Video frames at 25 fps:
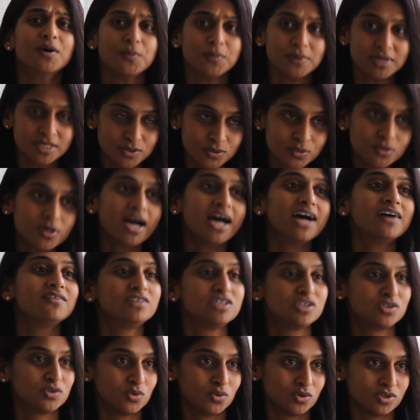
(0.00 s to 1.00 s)
We do have
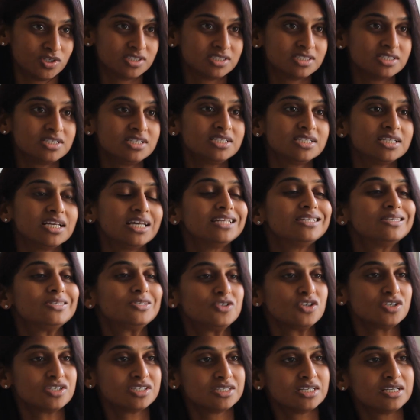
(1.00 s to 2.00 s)
resources,
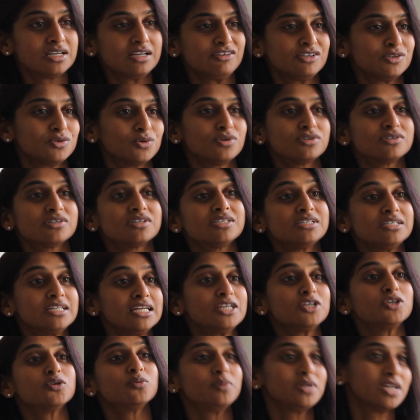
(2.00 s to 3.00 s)
it's just the resources
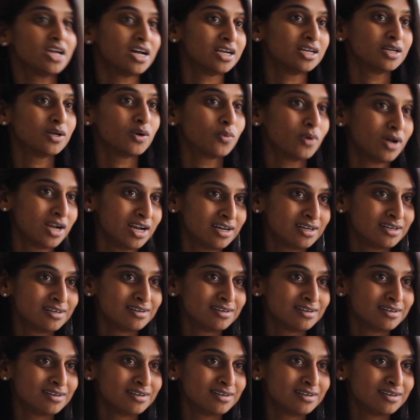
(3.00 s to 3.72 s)
need to be under one